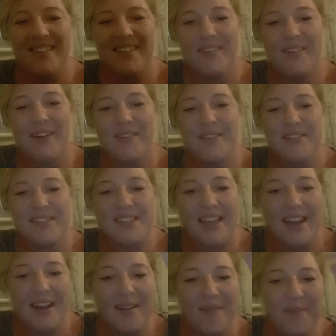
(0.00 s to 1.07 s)
What was
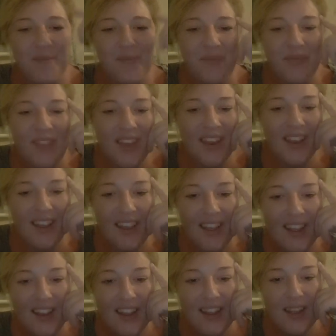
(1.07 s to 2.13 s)
that?
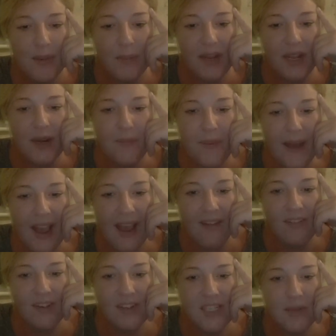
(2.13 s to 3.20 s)
Being a
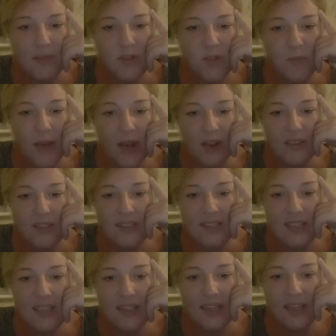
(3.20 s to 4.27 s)
parent, it must be hard to
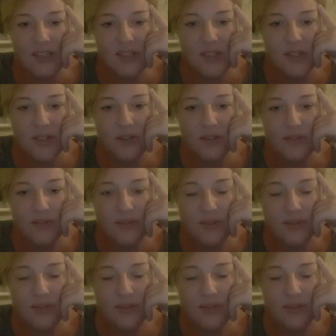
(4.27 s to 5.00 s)
see that stuff.